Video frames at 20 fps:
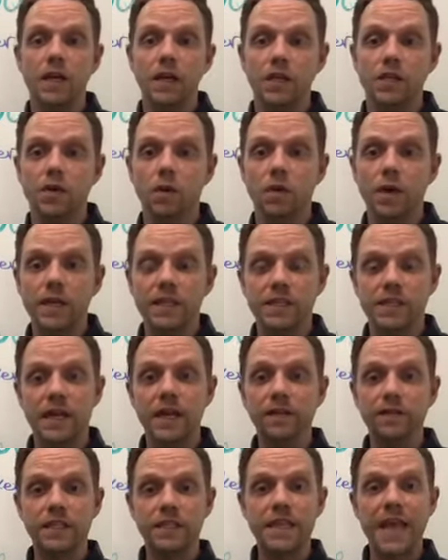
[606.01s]
So
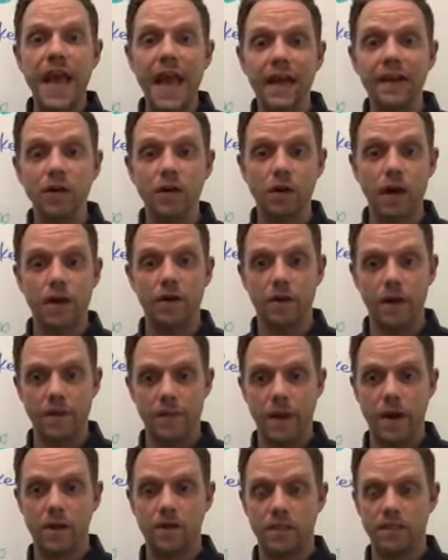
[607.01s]
instead of 10 credit
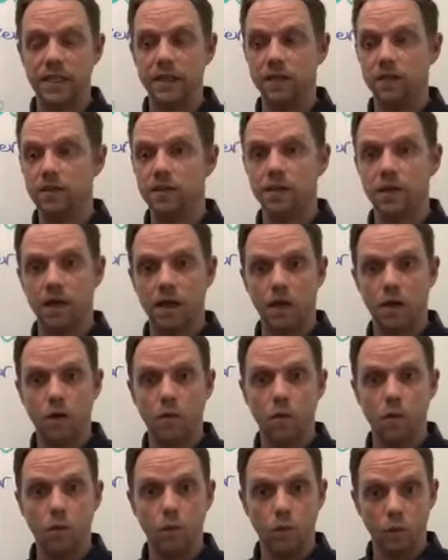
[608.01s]
repair sales a
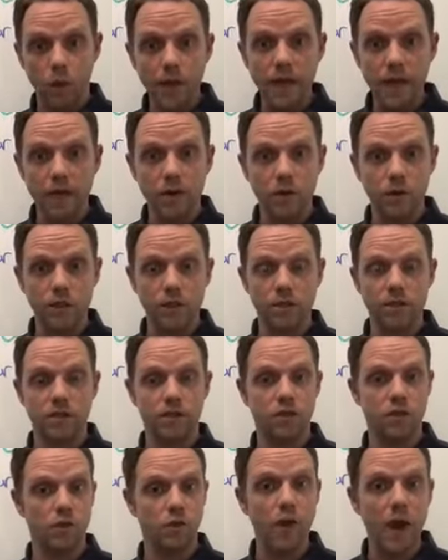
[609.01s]
week, which
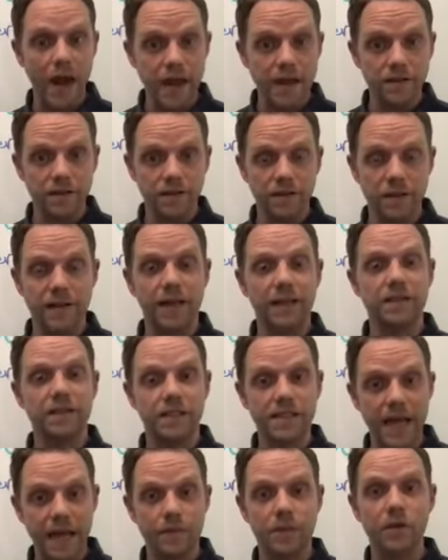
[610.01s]
is great, and that's a
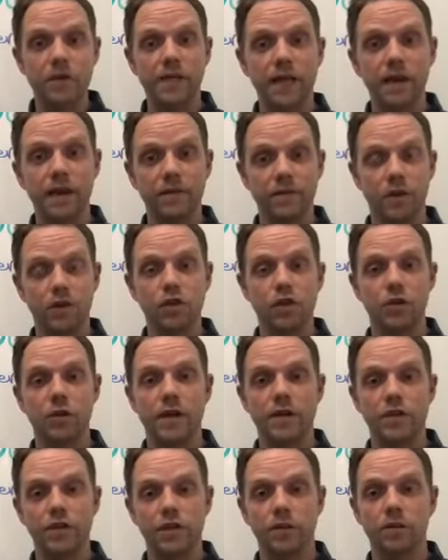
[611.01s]
10% conversion
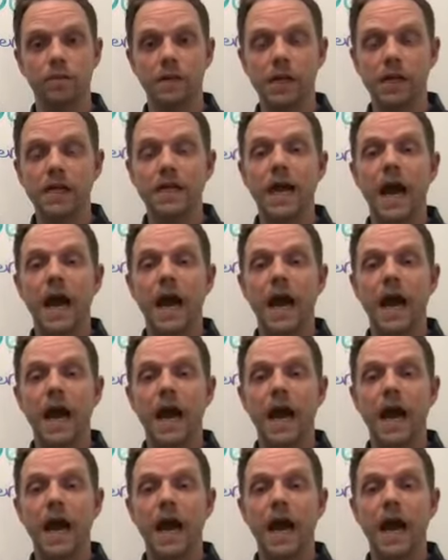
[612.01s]
ratio,